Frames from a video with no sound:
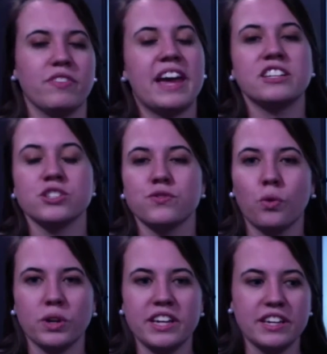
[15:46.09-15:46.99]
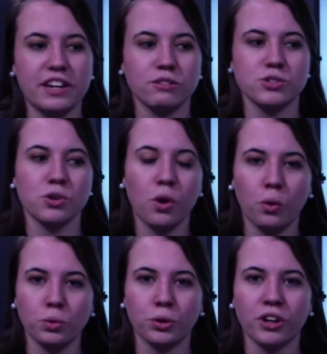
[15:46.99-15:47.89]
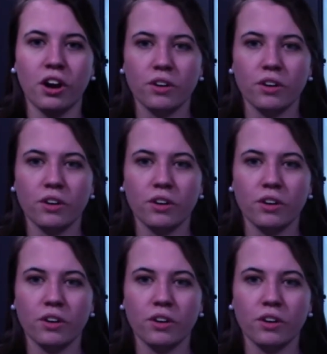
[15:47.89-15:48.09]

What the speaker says: ages 40 years or older.